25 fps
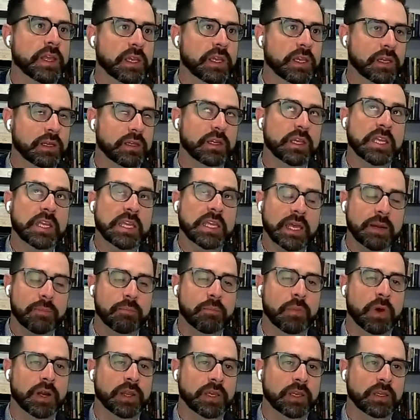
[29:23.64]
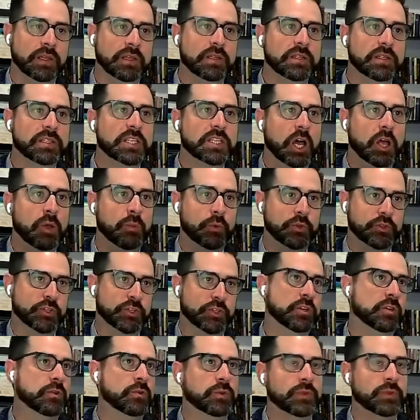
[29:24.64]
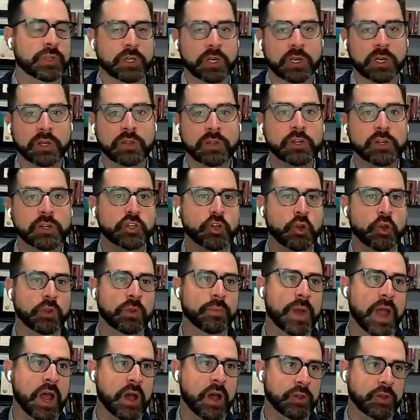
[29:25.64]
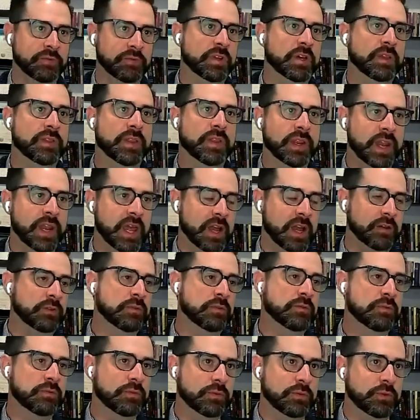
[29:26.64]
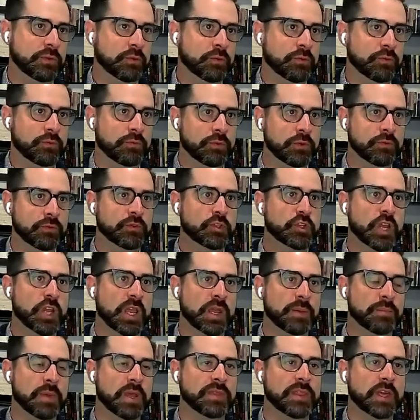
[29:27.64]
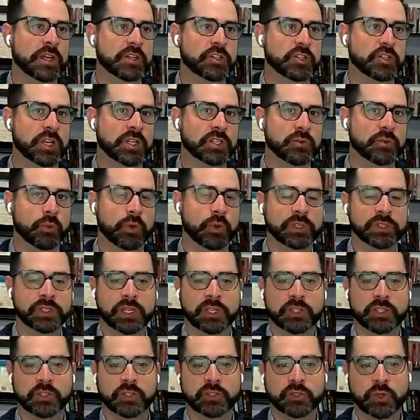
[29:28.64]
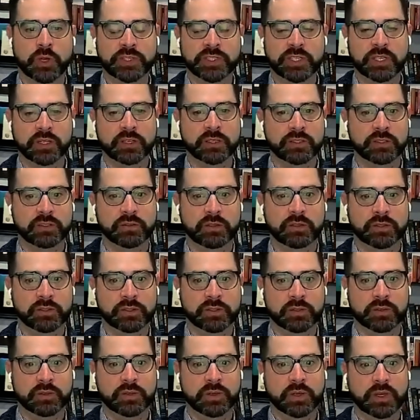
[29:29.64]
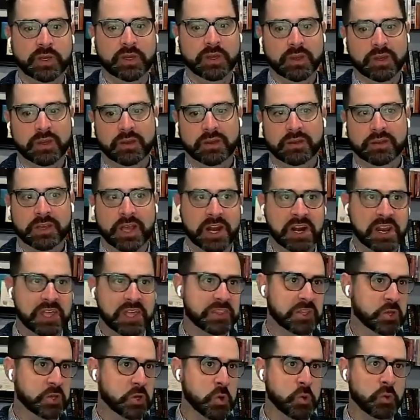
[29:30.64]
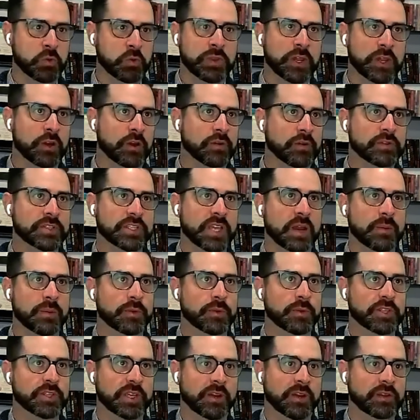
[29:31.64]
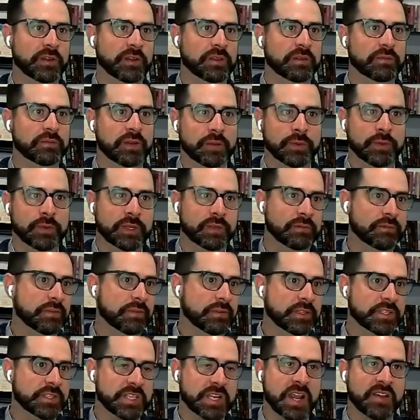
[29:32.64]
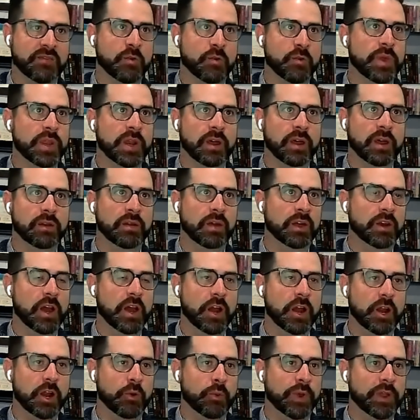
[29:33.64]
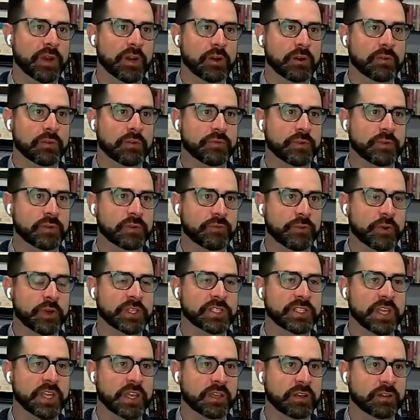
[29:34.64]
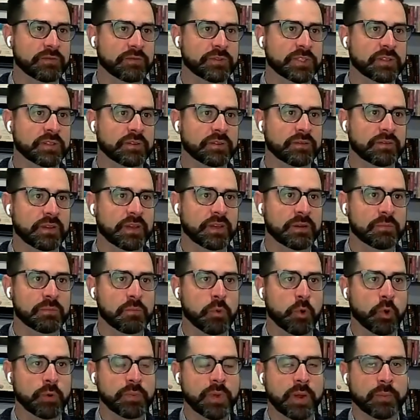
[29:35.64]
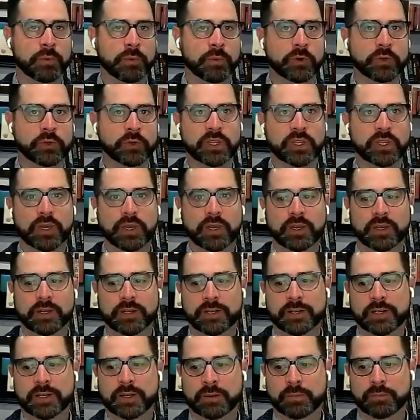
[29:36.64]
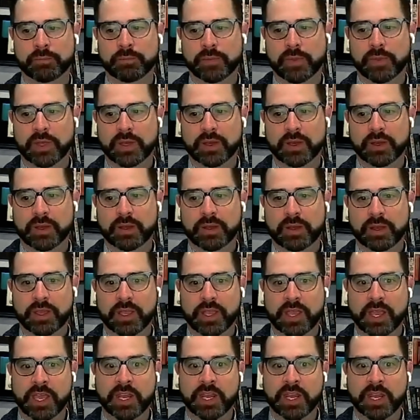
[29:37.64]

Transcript: Give them money, get money, tell them what you're doing with it, and then show them how you've done that and how you've made that change to the organization. So I see it as a kind of like the golden era of cybersecurity. I mean, it's never been on a higher radar for executives and board members. And